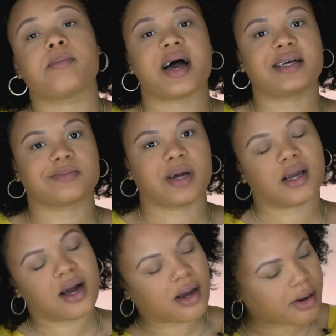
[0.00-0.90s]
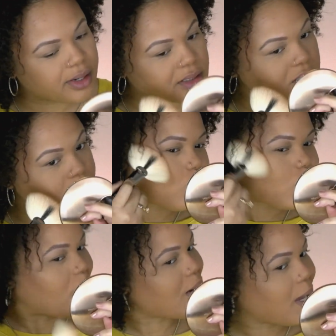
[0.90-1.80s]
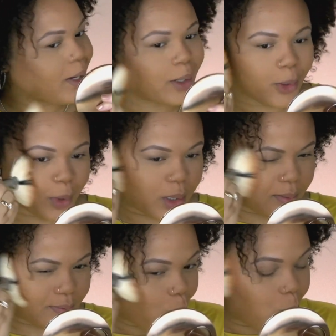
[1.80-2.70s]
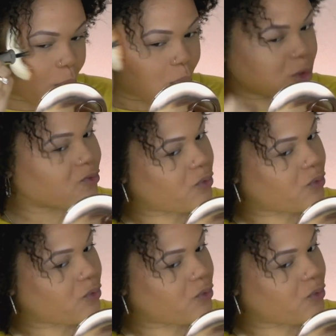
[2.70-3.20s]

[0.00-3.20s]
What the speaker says: passed by Congress. And I could agree, because